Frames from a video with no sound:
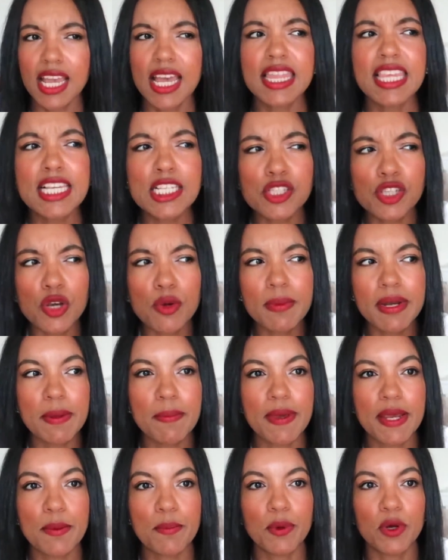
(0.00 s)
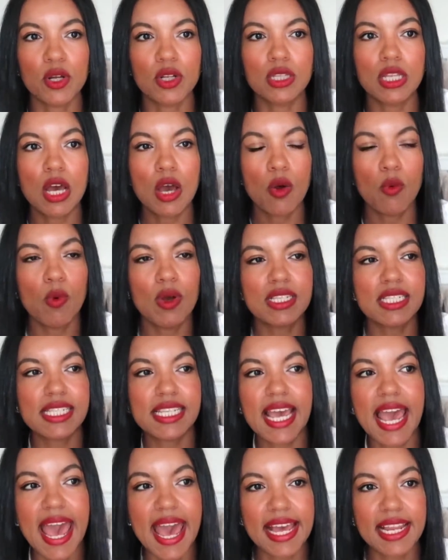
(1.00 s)
I think so many people, once
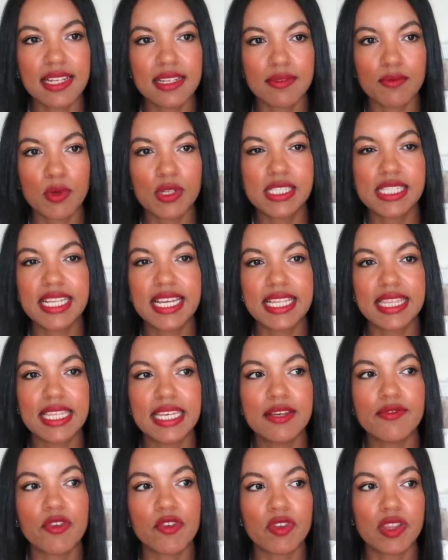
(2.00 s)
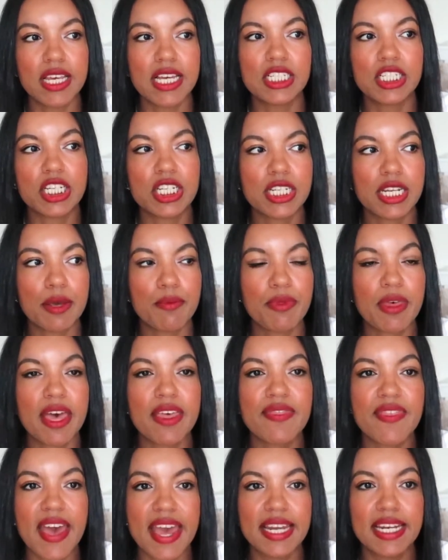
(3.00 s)
they end, once they leave a relationship,
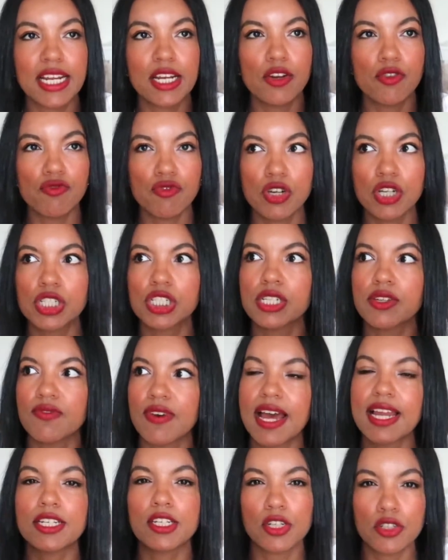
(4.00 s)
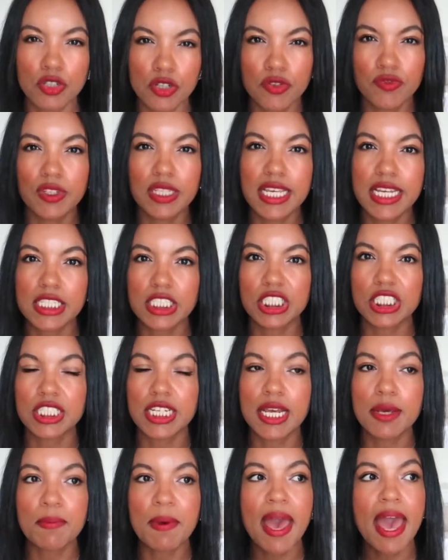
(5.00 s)
they're then in a rush to find a new
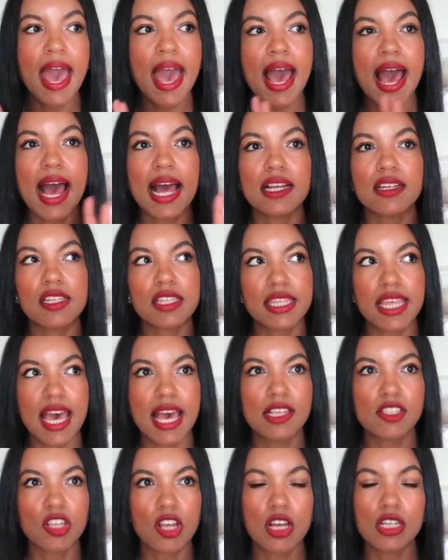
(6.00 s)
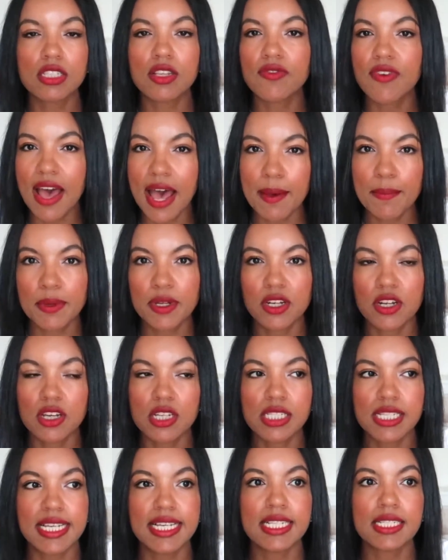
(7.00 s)
relationship, and their source of
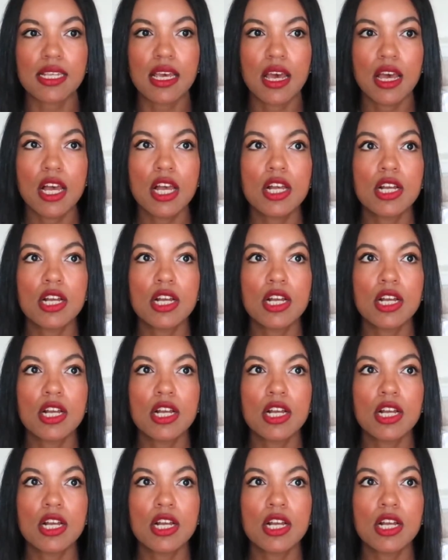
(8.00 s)
happiness is